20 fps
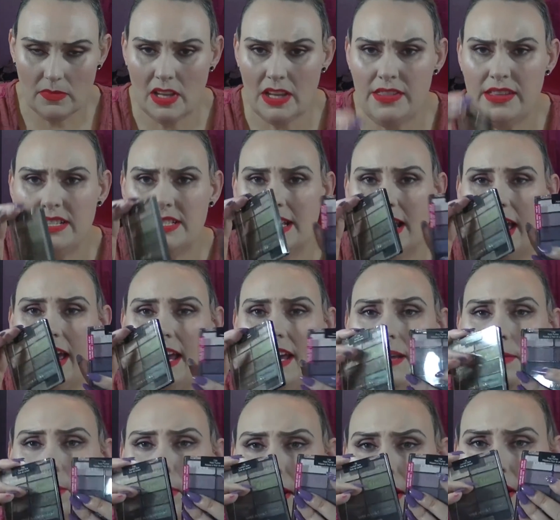these
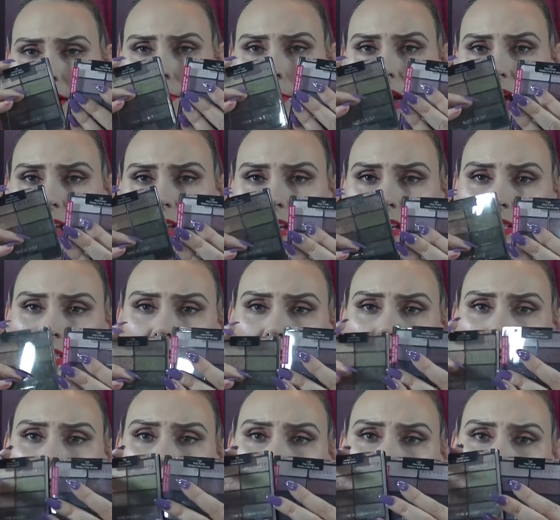8-pan palettes,
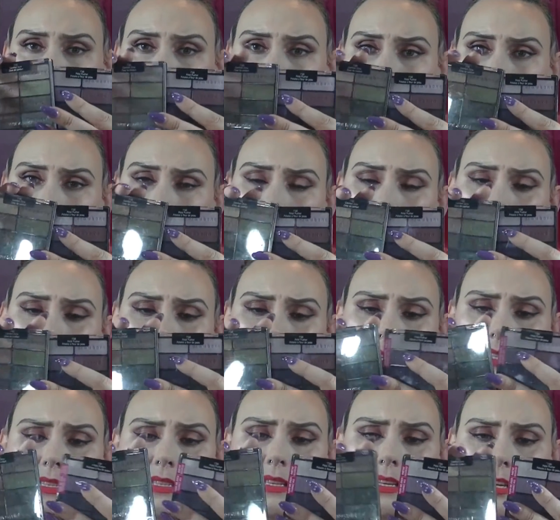which
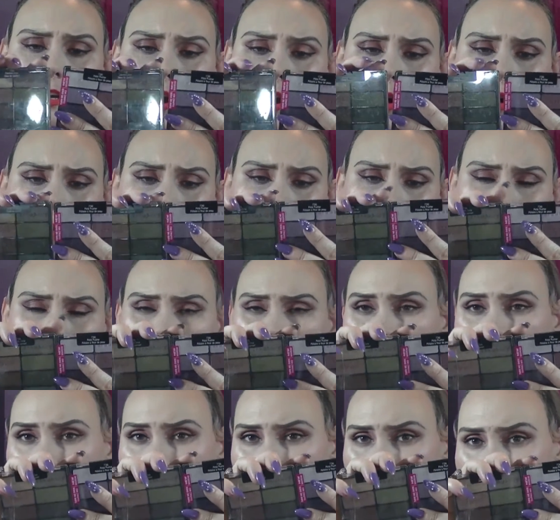honestly are my
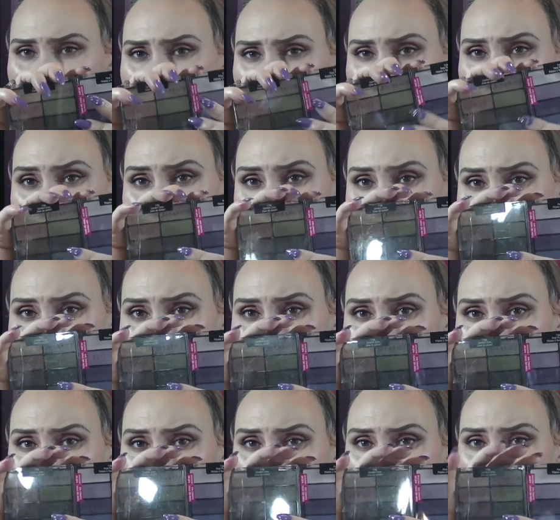favorite
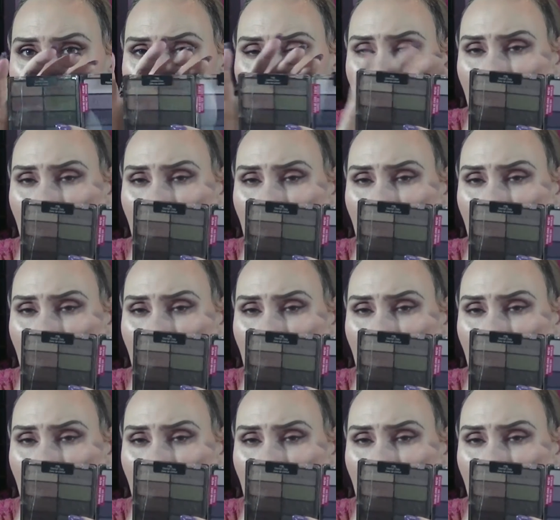things